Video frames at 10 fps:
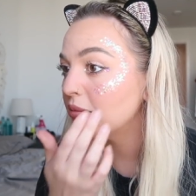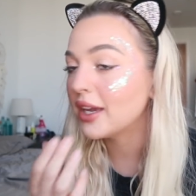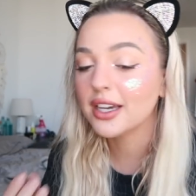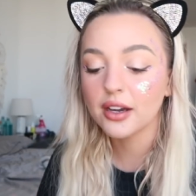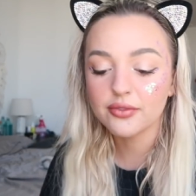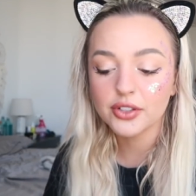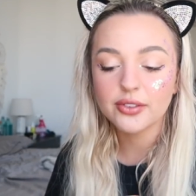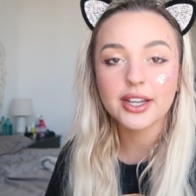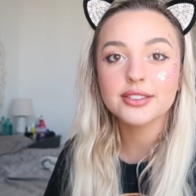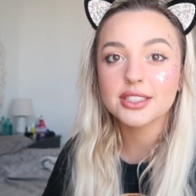makeup for
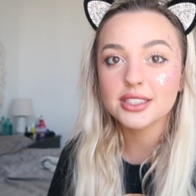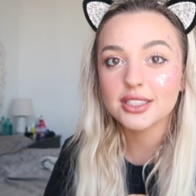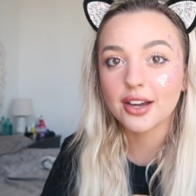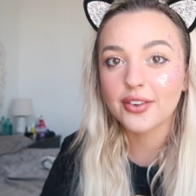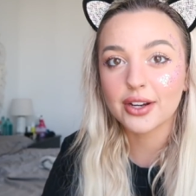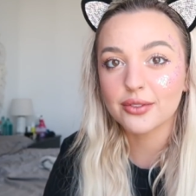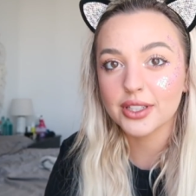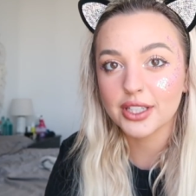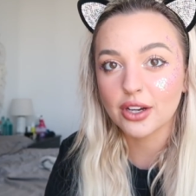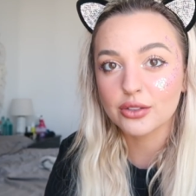raves and stuff. I don't
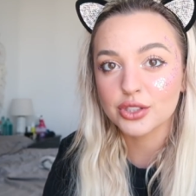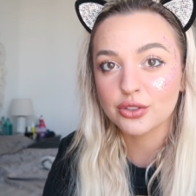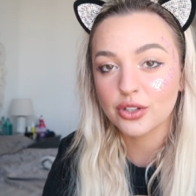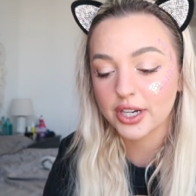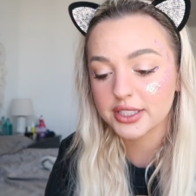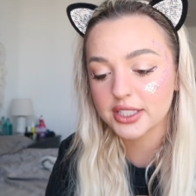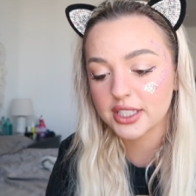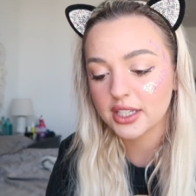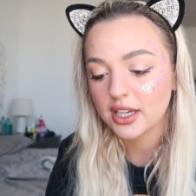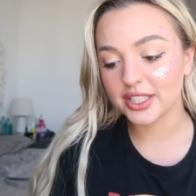really go too
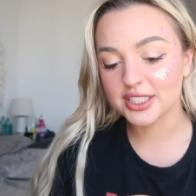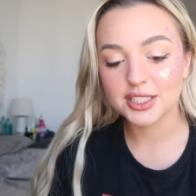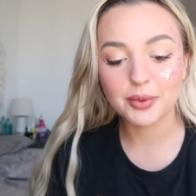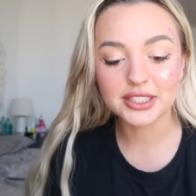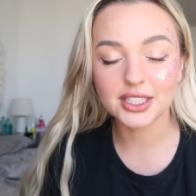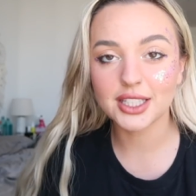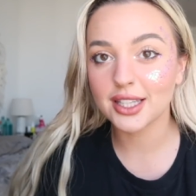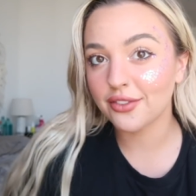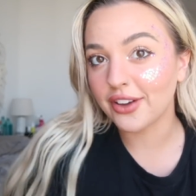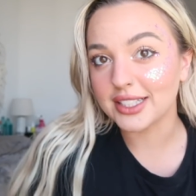crazy. This is basically
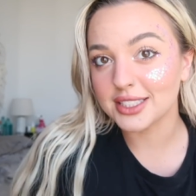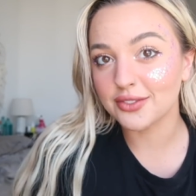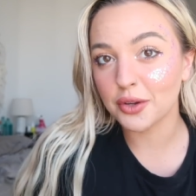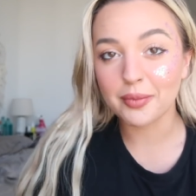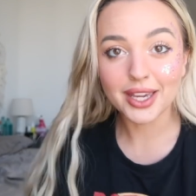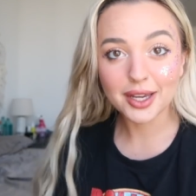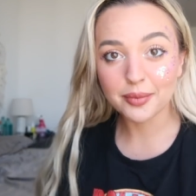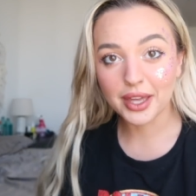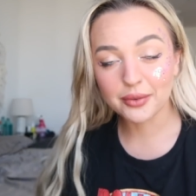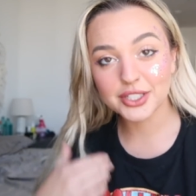the festival
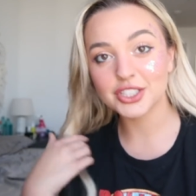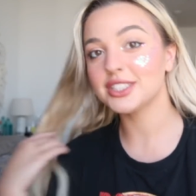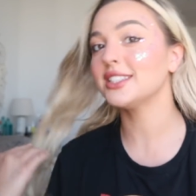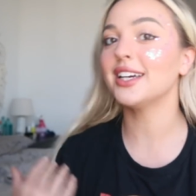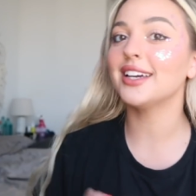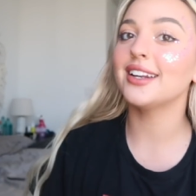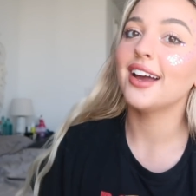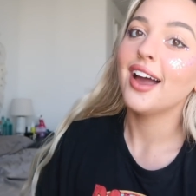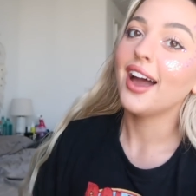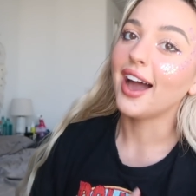makeup that we just did.
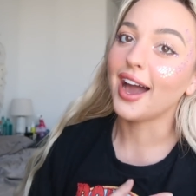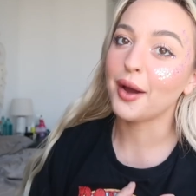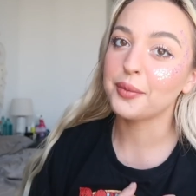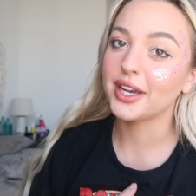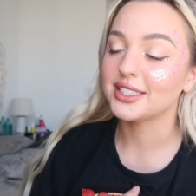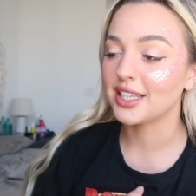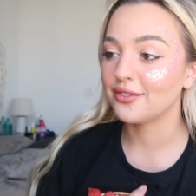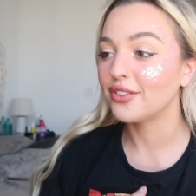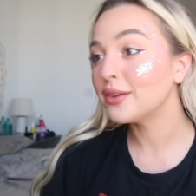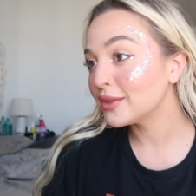I hope you guys
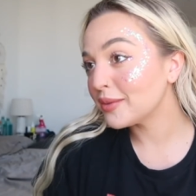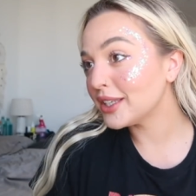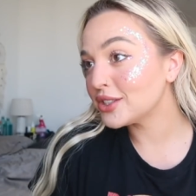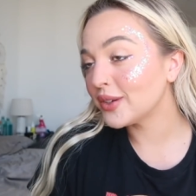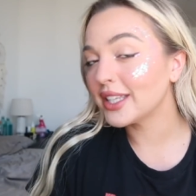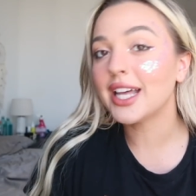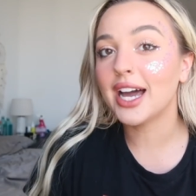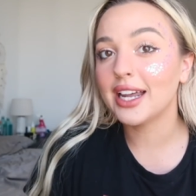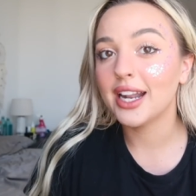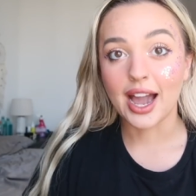had fun with me doing
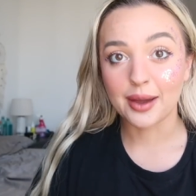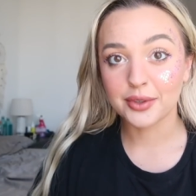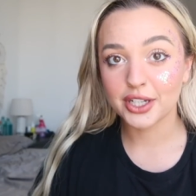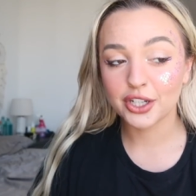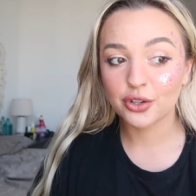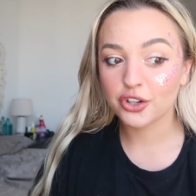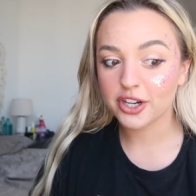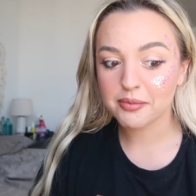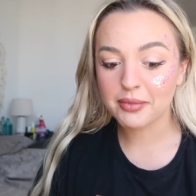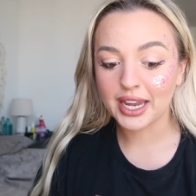that. I'm gonna go
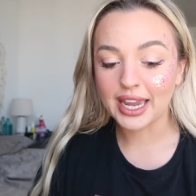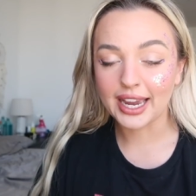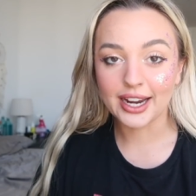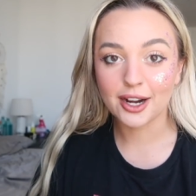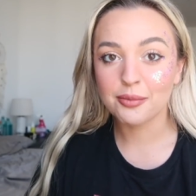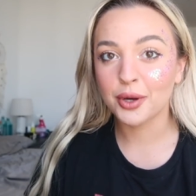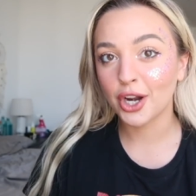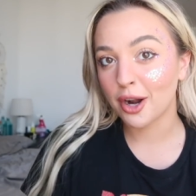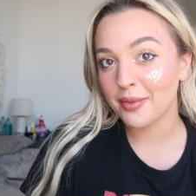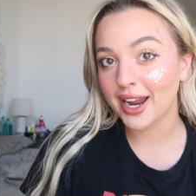crimp my hair,
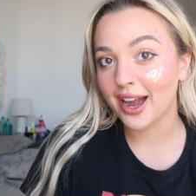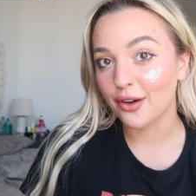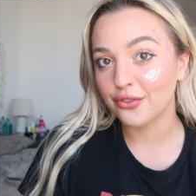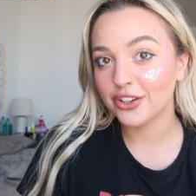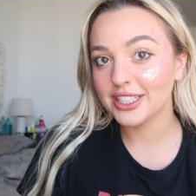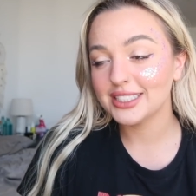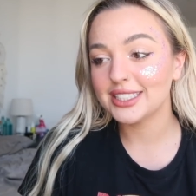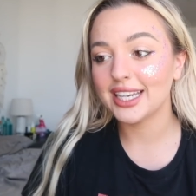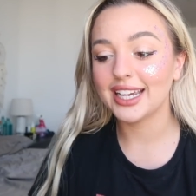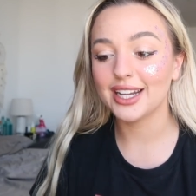put on my
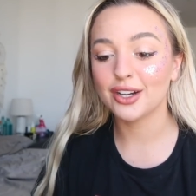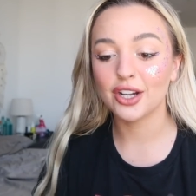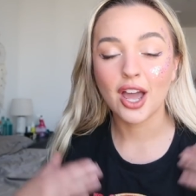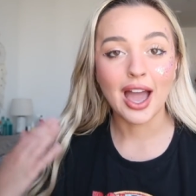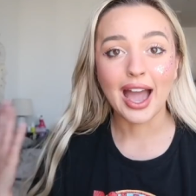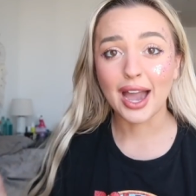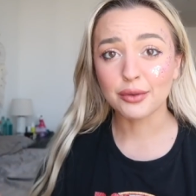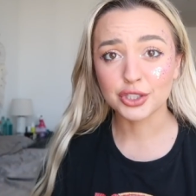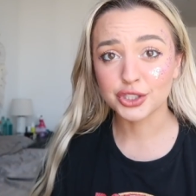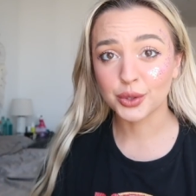outfit, and I
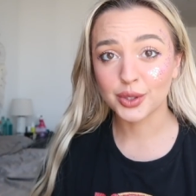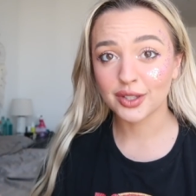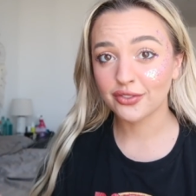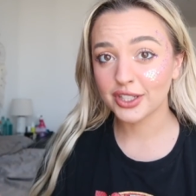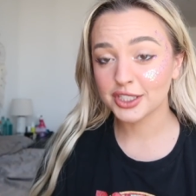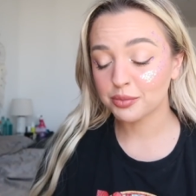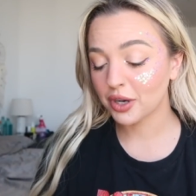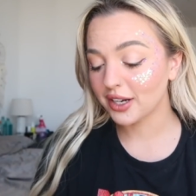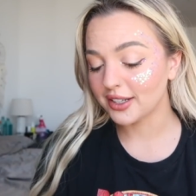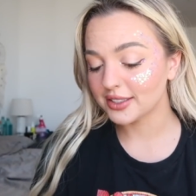will show you the finished
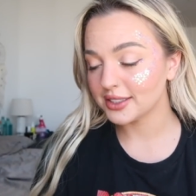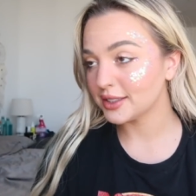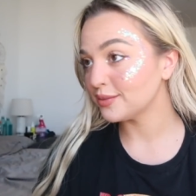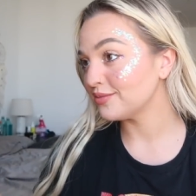product.